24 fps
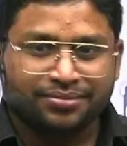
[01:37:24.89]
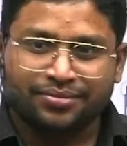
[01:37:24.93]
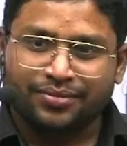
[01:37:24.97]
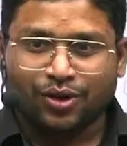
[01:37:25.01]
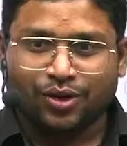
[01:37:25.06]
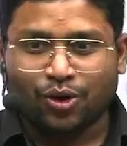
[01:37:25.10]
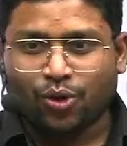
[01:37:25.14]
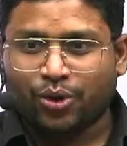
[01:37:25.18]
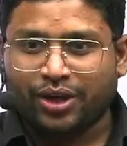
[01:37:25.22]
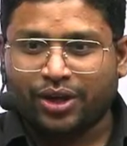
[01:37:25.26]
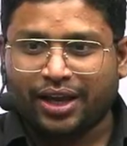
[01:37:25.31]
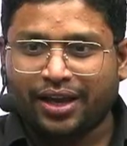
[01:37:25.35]

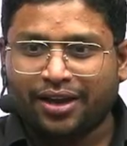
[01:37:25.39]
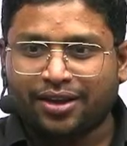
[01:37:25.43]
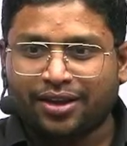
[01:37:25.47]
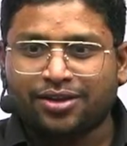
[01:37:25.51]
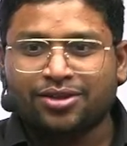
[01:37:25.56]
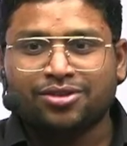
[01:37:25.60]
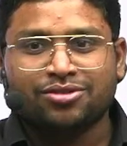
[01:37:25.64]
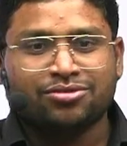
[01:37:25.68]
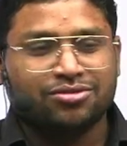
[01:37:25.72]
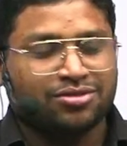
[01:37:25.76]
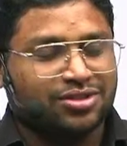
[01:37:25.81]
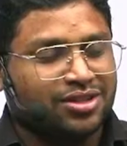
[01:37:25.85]
Okay,
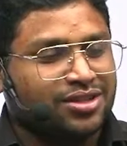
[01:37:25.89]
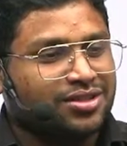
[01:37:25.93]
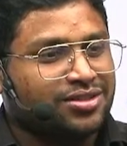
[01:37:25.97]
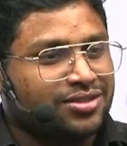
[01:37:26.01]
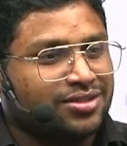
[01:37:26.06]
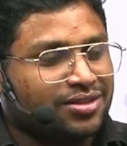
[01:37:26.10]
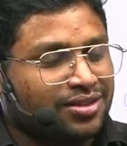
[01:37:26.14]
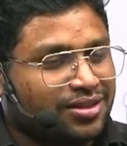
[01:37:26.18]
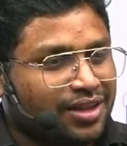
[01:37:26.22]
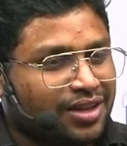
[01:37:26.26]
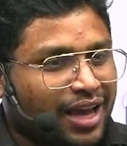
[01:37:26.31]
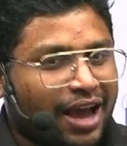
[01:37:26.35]
so just
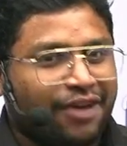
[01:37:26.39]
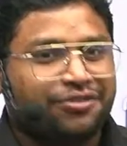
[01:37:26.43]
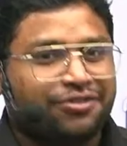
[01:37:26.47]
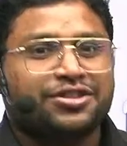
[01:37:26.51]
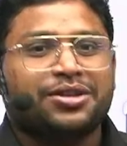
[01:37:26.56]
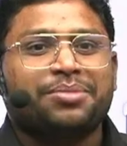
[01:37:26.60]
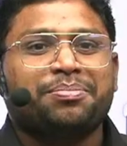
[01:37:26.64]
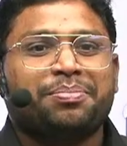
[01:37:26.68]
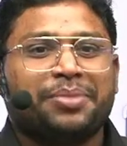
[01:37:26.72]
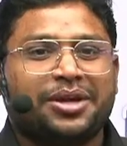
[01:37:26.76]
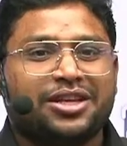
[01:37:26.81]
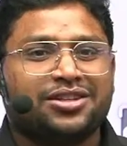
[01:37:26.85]
have
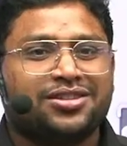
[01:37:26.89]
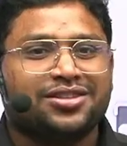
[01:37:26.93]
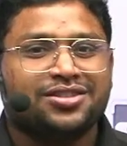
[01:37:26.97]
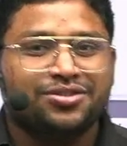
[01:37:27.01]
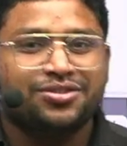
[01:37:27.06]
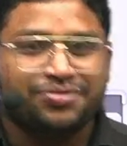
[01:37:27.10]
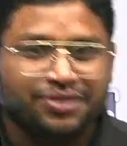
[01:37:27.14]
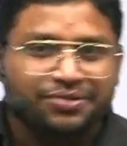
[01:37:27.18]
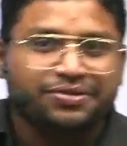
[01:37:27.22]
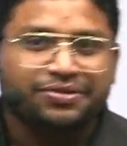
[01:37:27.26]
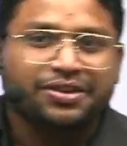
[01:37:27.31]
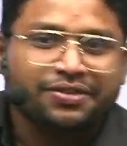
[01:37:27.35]
some patience
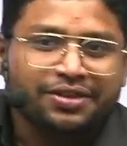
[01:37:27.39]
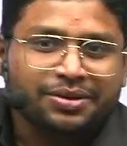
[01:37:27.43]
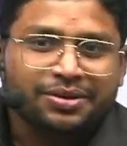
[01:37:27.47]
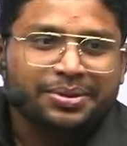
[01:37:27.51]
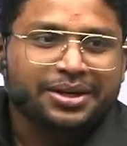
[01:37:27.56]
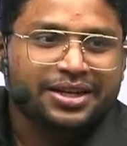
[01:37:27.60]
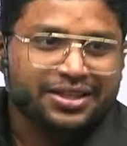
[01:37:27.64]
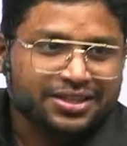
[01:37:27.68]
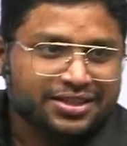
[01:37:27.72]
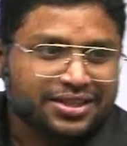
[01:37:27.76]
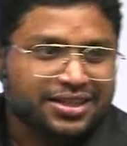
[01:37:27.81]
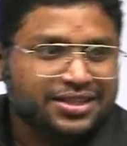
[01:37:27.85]
when we will be
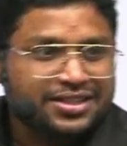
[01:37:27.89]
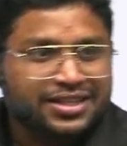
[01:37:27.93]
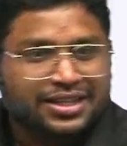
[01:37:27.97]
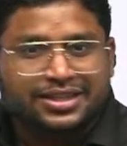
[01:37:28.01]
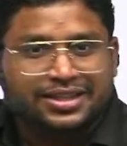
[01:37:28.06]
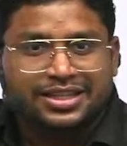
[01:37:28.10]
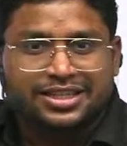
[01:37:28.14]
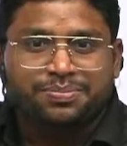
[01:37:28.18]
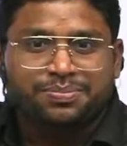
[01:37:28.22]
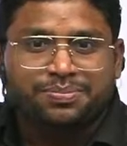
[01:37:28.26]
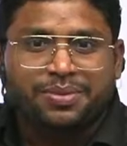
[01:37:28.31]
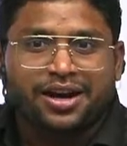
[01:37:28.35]
discussing
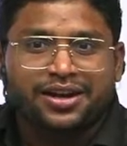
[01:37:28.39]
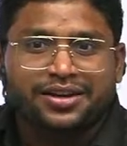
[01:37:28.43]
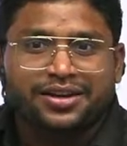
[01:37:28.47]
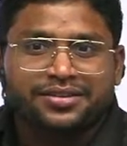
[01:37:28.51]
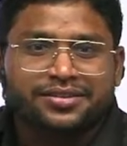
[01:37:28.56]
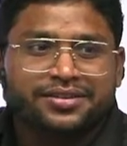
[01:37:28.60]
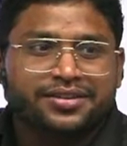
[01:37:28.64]
this part.